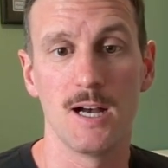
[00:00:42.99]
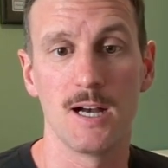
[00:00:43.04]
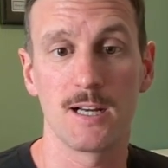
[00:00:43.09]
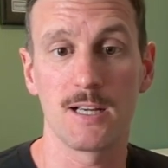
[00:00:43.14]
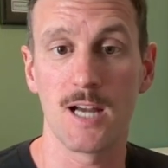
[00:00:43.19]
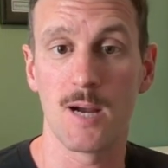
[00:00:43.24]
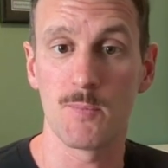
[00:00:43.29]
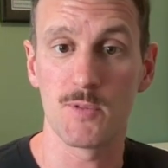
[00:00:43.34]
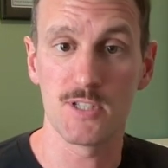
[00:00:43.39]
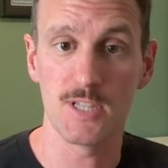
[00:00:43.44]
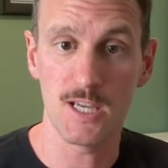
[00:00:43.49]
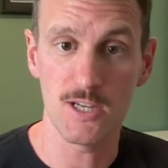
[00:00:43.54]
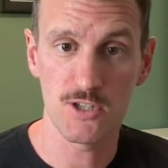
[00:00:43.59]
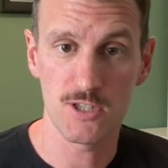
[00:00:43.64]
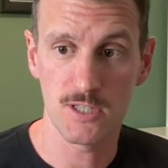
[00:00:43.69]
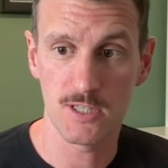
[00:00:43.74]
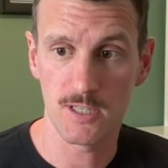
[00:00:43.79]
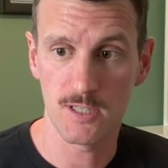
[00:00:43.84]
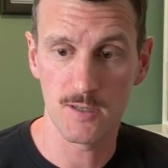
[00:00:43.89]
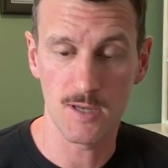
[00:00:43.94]

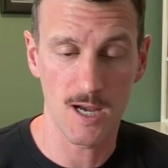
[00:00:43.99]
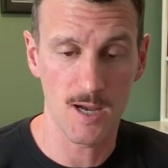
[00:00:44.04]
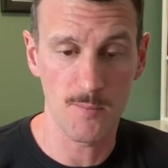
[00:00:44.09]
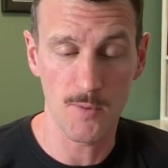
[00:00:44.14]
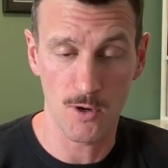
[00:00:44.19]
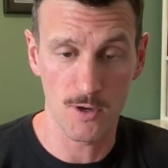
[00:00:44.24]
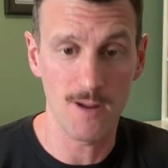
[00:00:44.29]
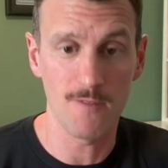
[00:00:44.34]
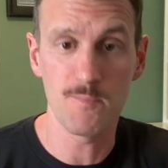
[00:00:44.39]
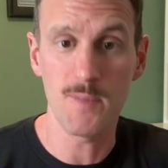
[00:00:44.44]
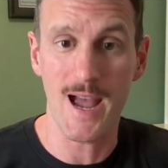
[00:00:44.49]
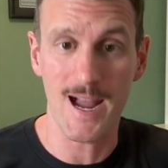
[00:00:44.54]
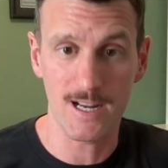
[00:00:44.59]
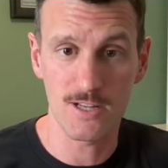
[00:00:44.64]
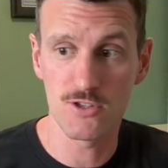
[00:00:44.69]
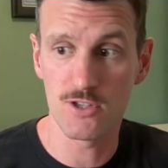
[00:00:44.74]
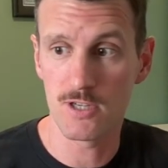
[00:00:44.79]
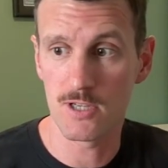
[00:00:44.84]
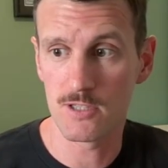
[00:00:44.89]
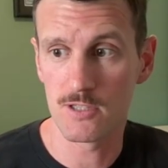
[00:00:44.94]
compensation or you have
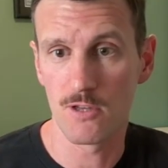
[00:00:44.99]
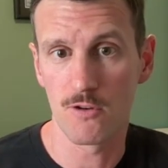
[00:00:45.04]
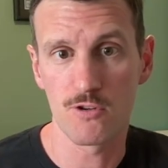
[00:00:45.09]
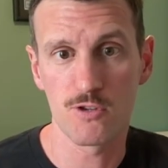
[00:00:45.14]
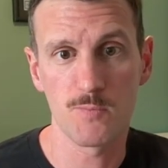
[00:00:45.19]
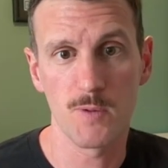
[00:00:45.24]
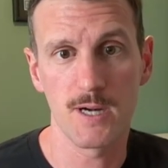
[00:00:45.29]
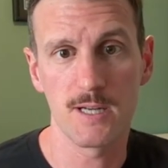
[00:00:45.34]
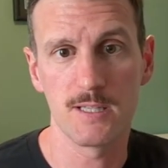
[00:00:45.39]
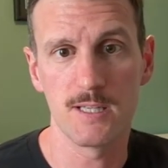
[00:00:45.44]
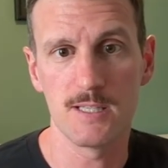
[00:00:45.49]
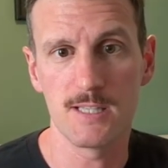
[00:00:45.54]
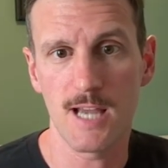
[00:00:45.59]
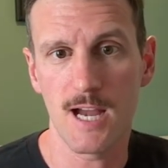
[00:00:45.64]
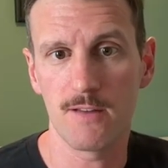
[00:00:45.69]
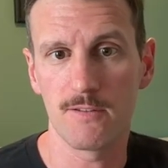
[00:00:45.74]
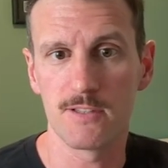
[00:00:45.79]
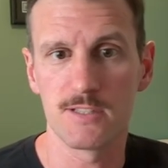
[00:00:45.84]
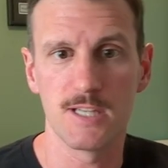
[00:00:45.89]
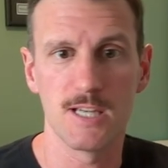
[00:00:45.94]
packages that are spreading these
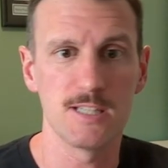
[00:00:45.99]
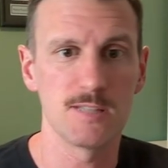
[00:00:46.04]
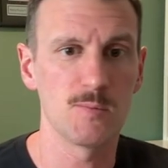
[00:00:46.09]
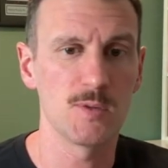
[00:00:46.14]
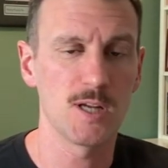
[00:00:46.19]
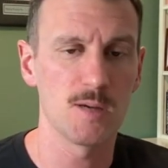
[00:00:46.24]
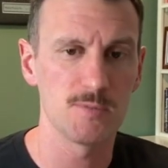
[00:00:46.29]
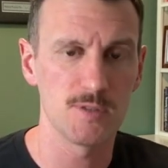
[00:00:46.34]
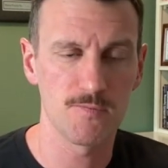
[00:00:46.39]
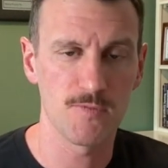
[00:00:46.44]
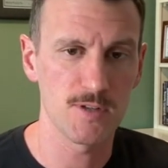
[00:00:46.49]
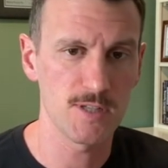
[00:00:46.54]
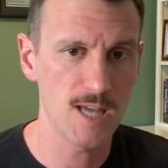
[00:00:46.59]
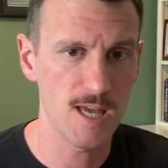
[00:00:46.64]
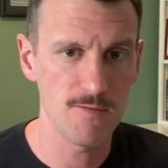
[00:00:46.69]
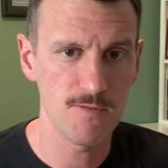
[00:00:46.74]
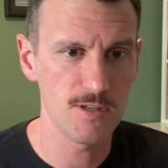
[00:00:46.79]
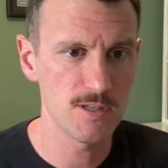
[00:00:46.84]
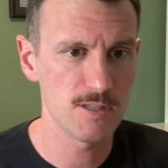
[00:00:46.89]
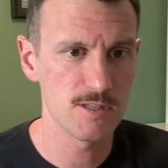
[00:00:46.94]
out, let's say somebody comes in for 10
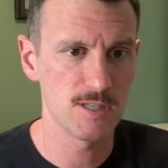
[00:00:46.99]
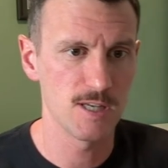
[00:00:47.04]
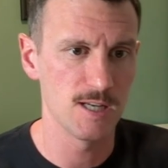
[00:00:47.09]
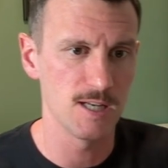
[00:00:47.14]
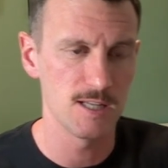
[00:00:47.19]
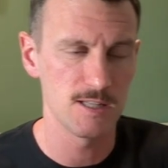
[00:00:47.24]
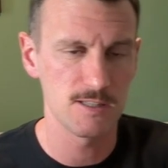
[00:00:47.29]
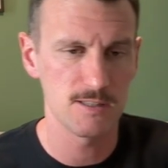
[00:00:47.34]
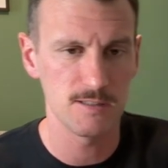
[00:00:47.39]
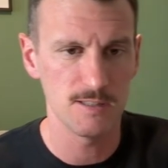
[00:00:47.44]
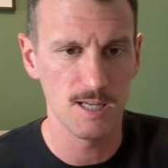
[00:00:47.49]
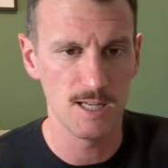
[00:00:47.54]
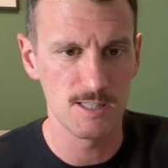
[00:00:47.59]
visits and it's